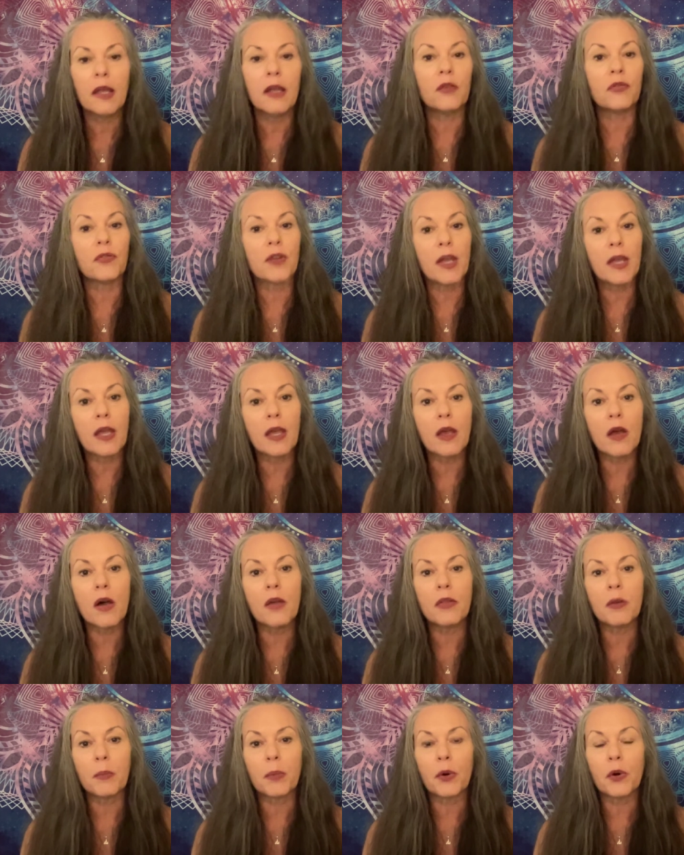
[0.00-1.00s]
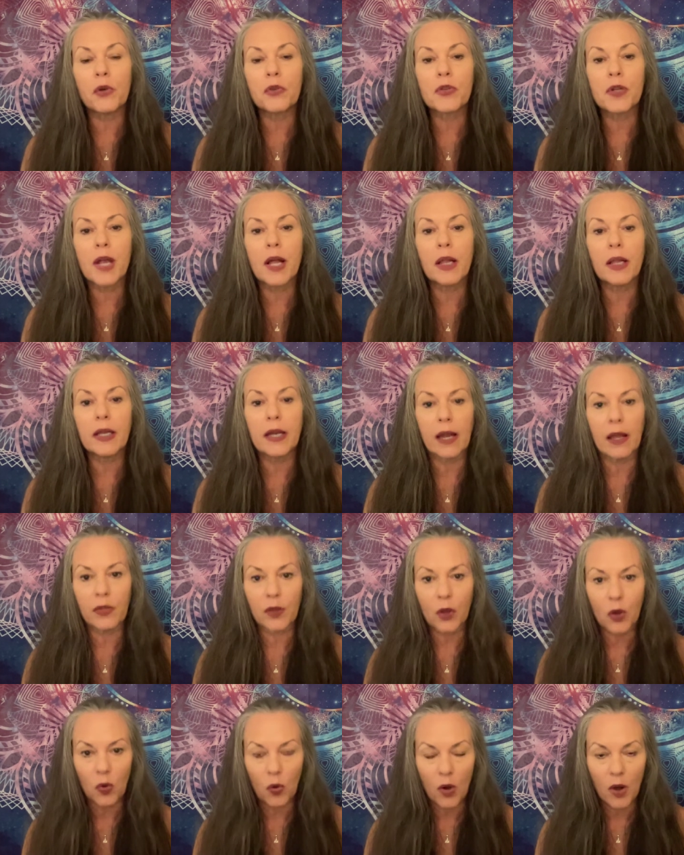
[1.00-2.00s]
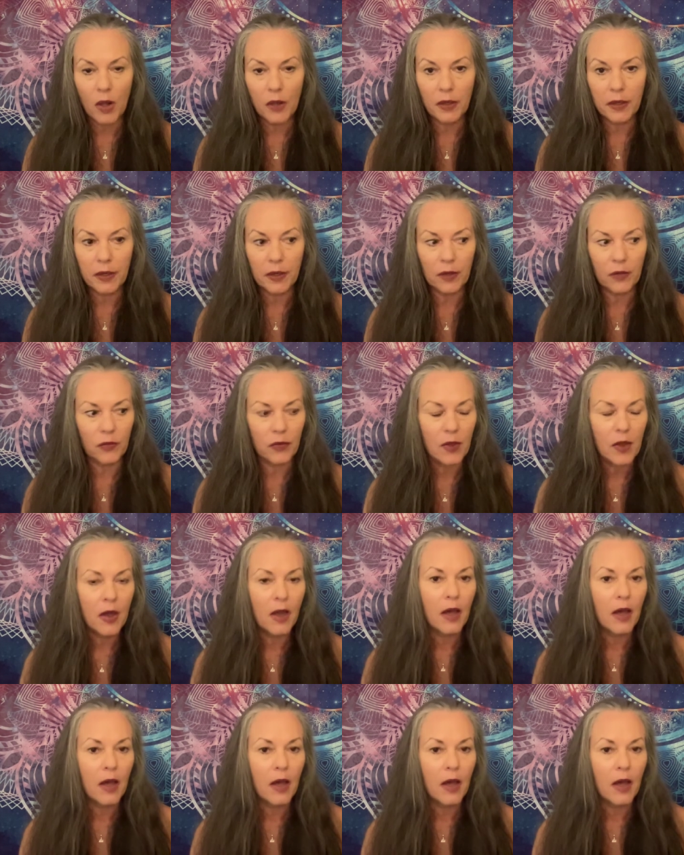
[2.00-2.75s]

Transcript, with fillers: is taking on the personality and the qualities